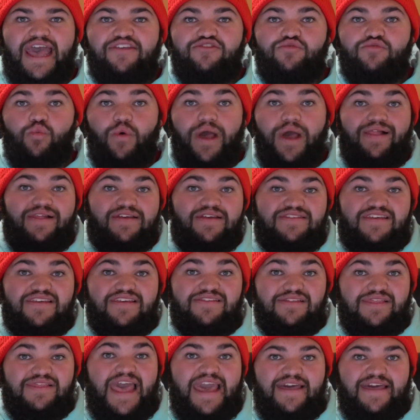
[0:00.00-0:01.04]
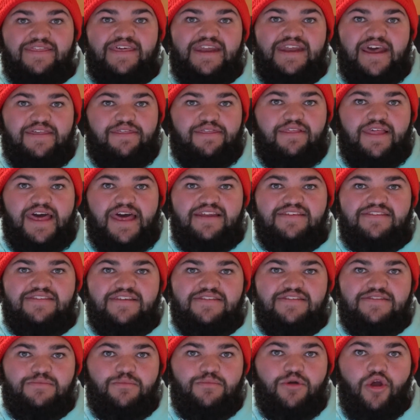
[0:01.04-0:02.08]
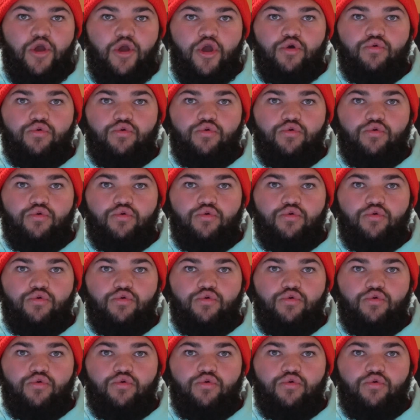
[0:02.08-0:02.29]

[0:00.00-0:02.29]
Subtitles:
as well as his length and athleticism